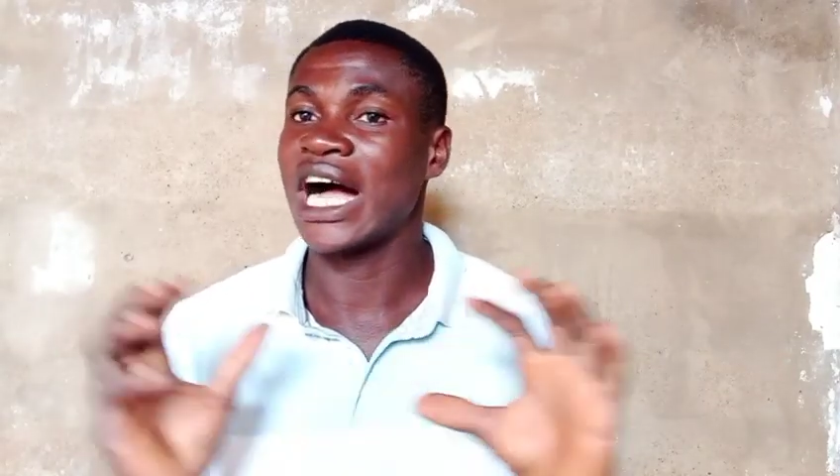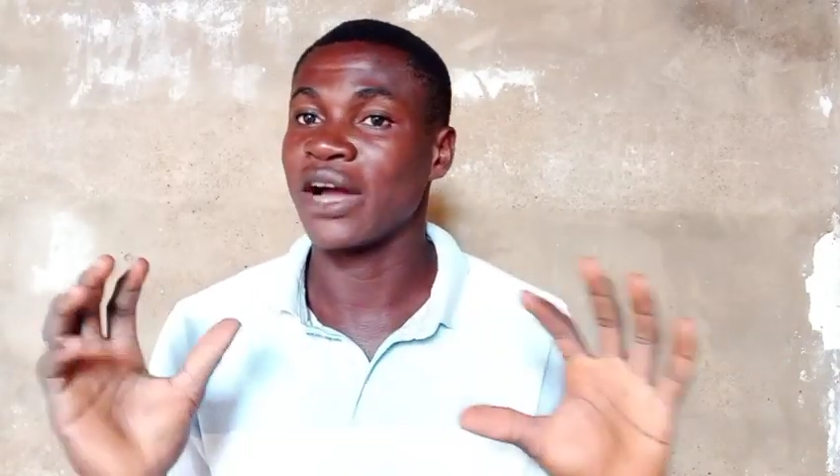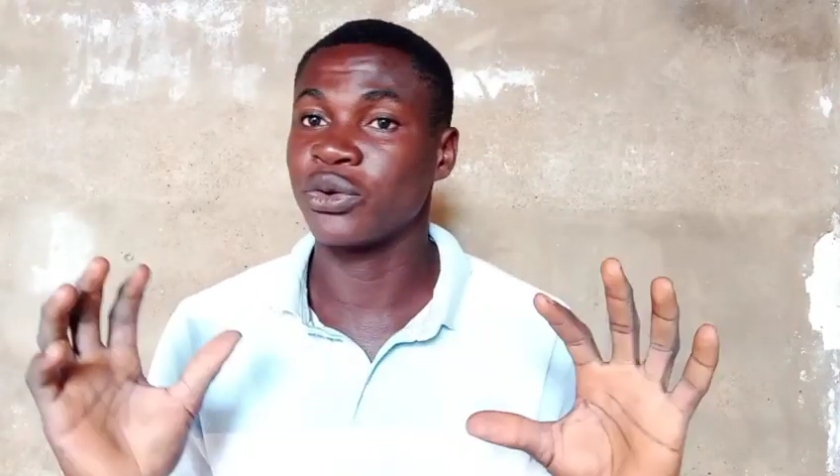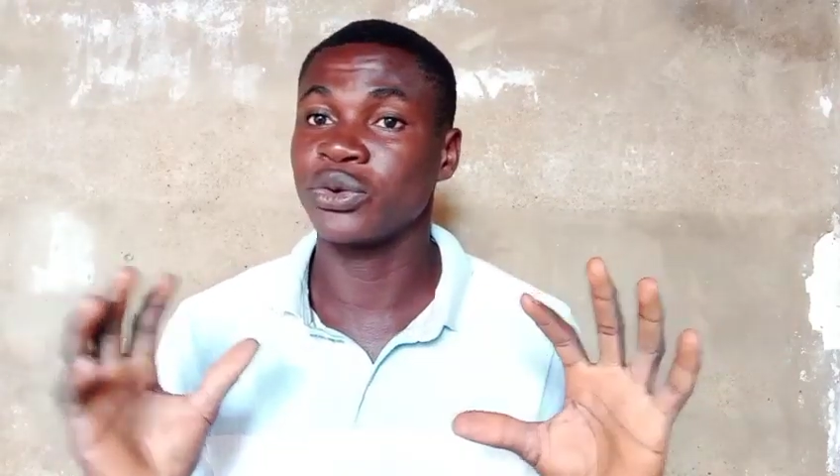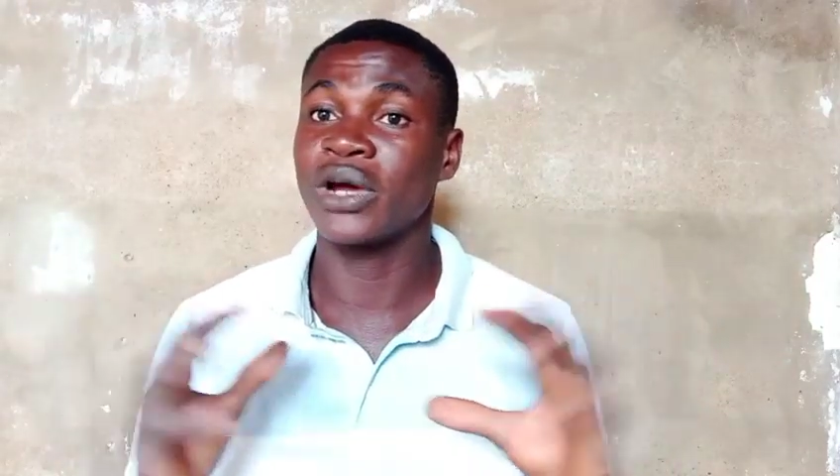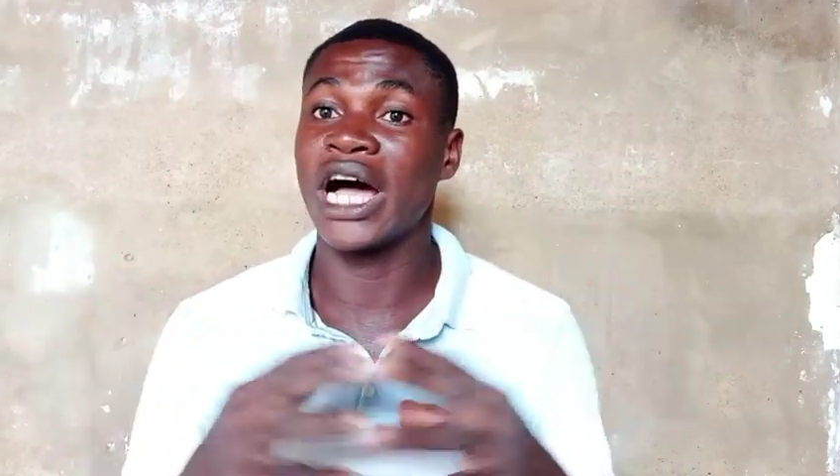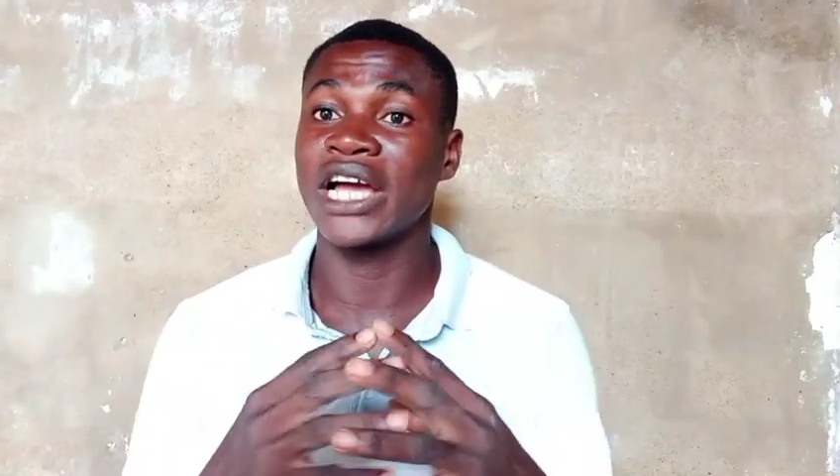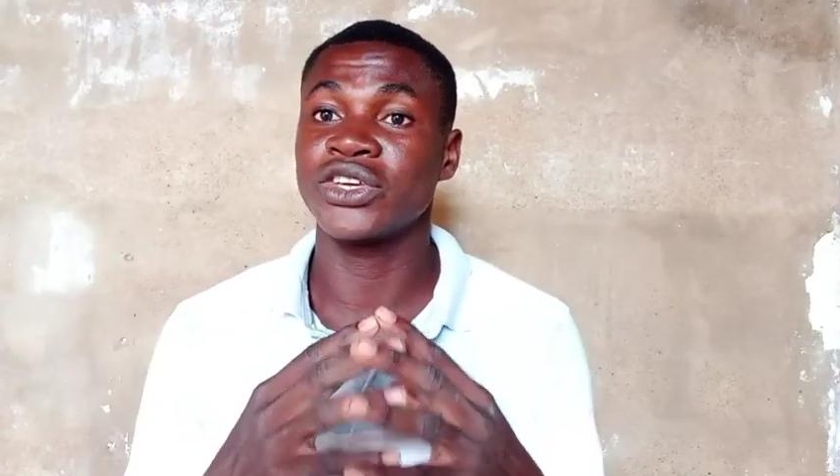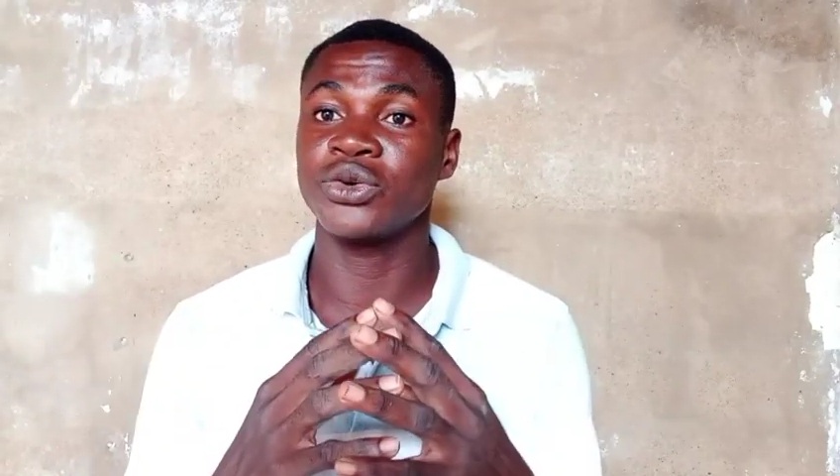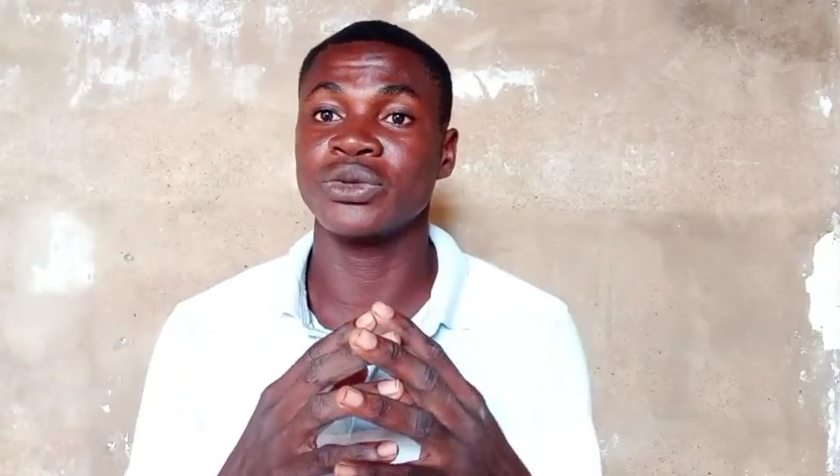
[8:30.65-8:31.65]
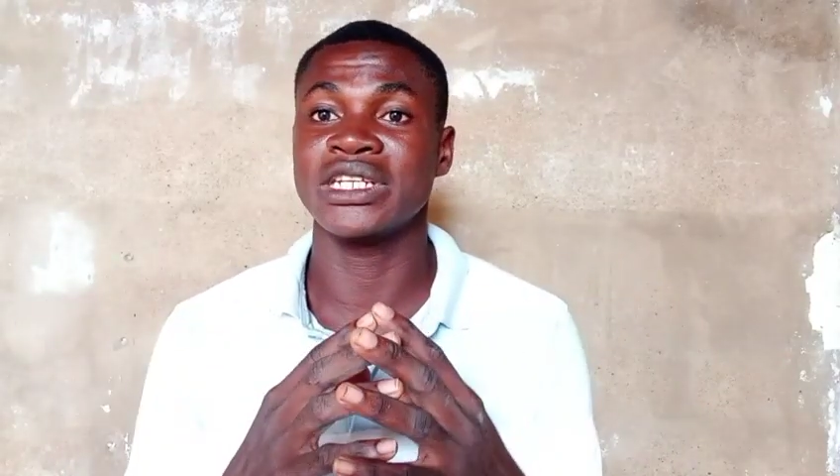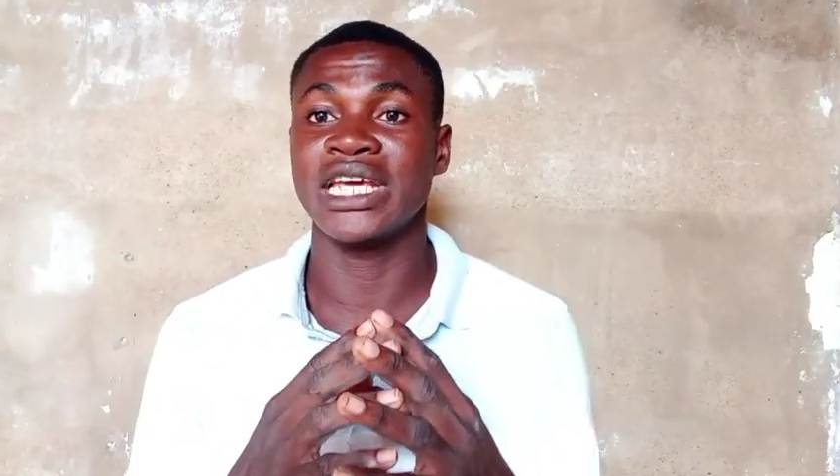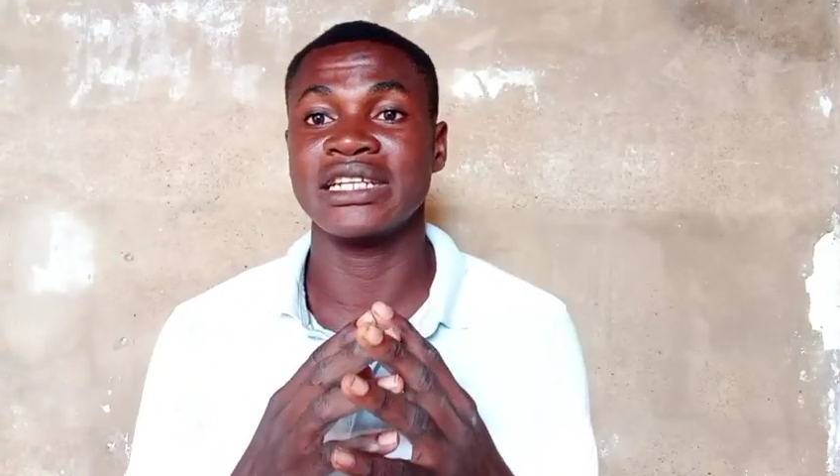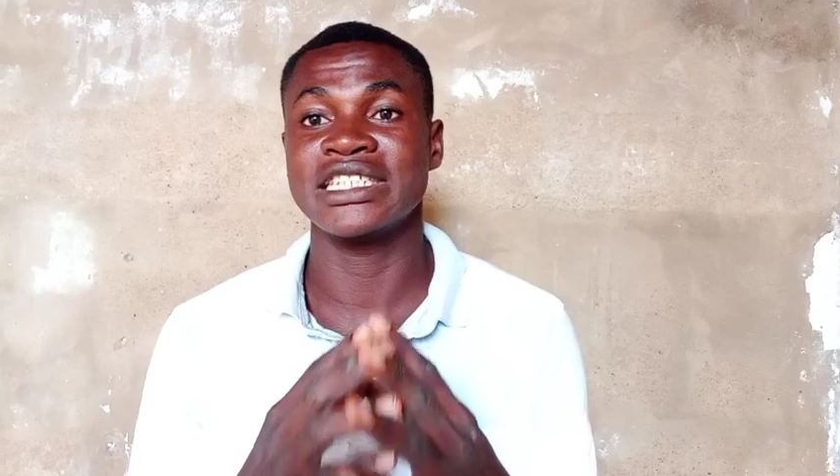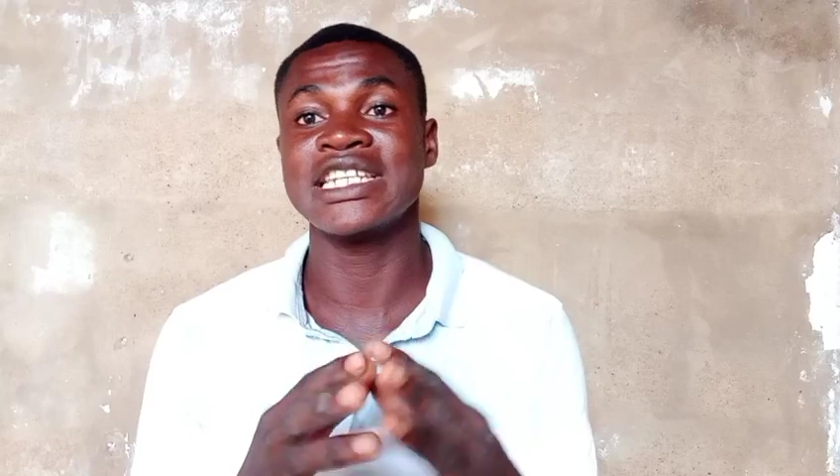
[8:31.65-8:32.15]
I couldn't argue with
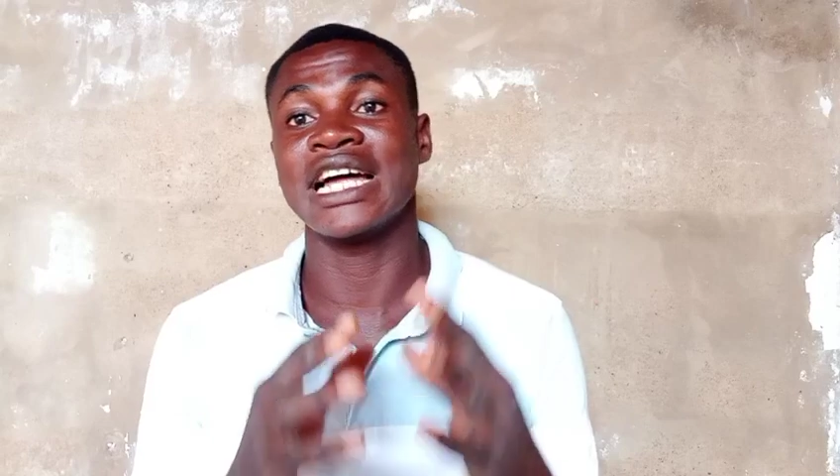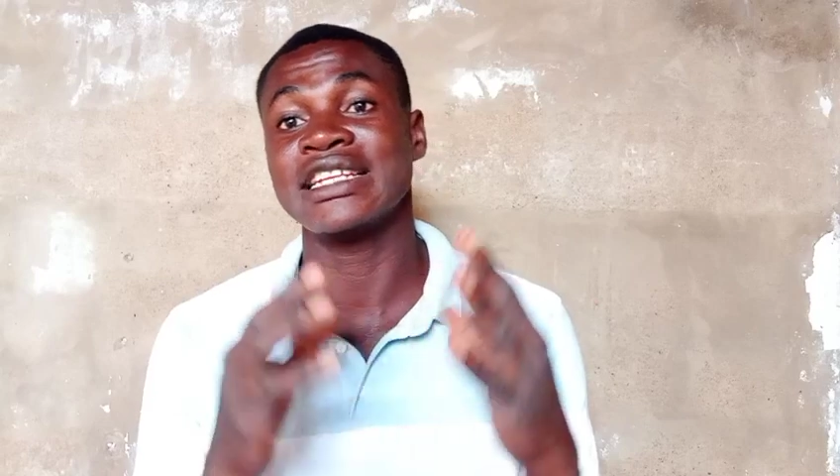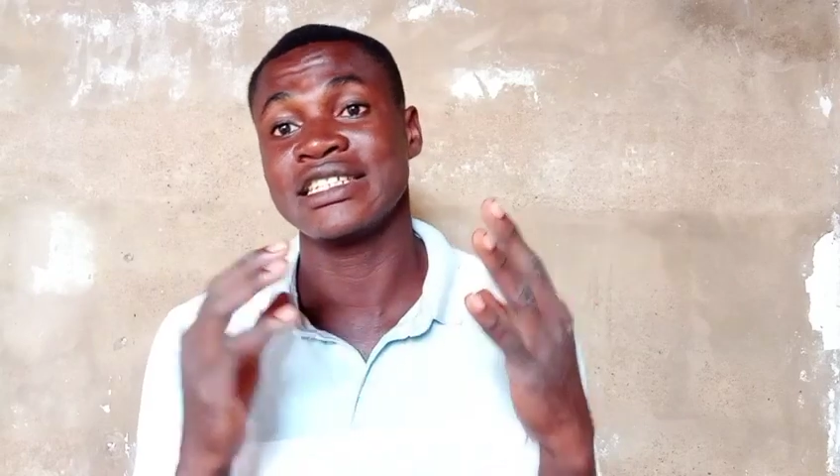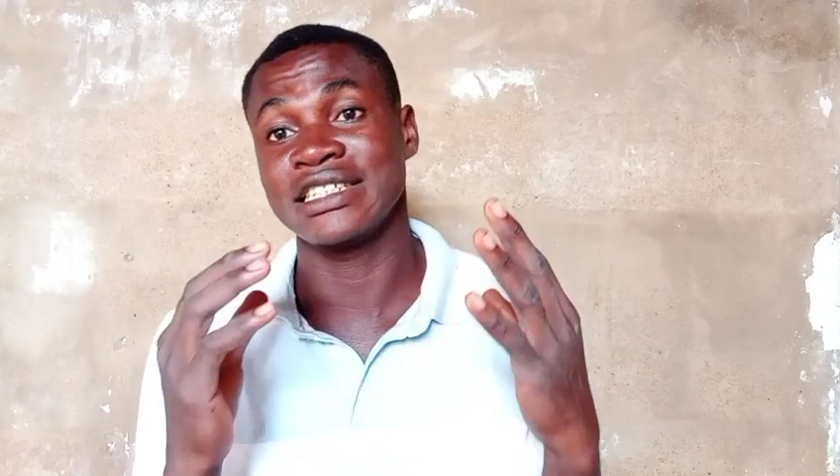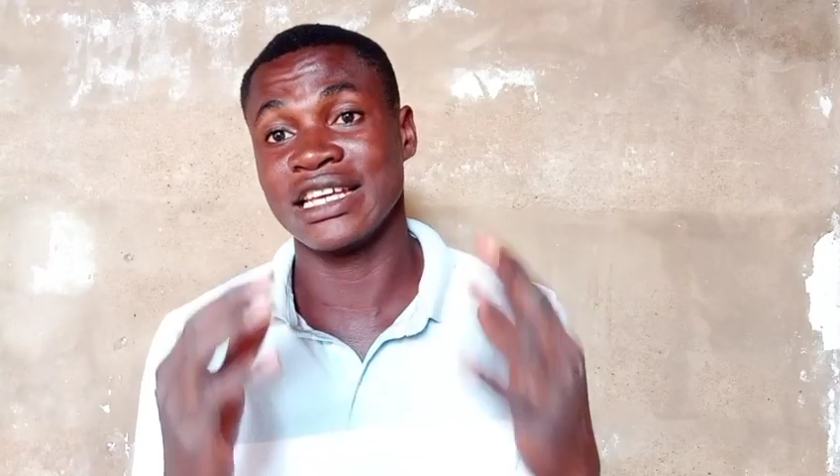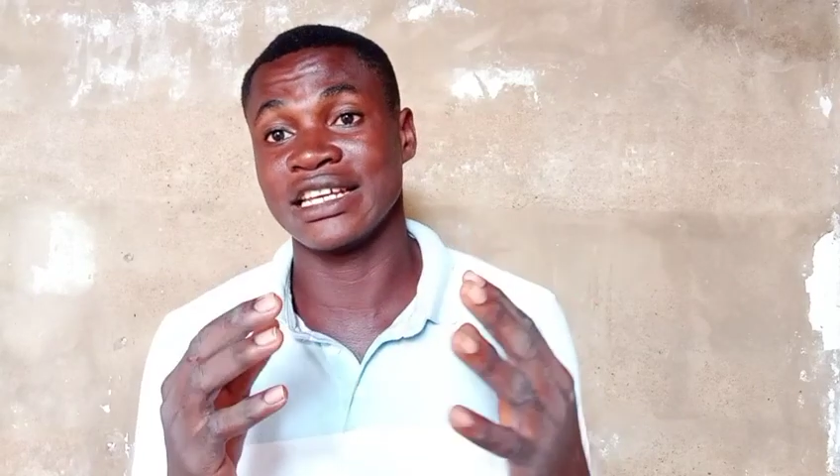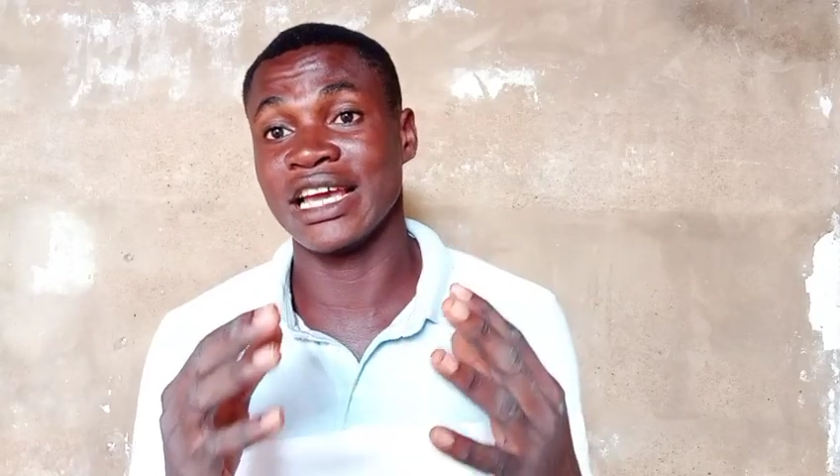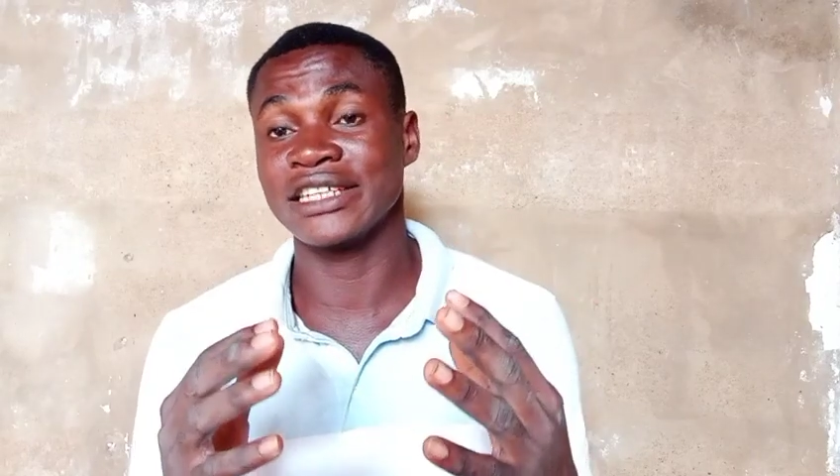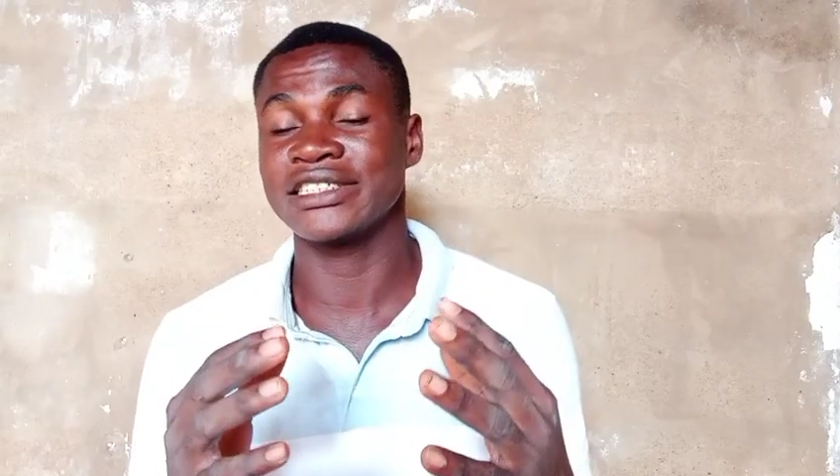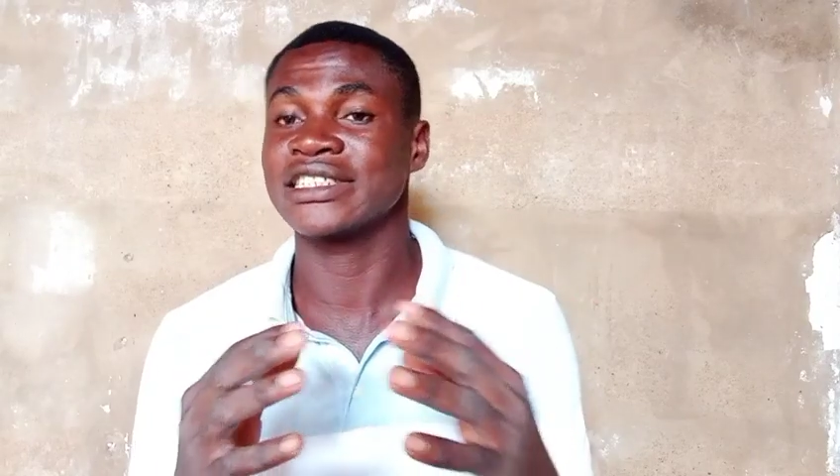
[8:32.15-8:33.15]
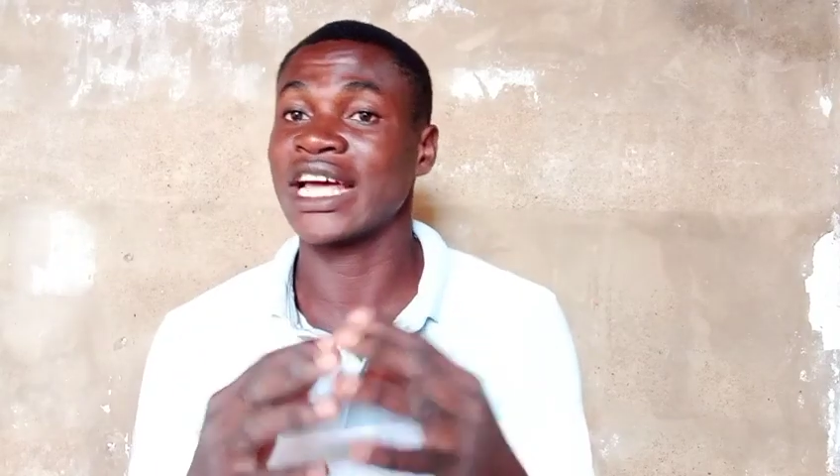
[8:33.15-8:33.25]
them that yes,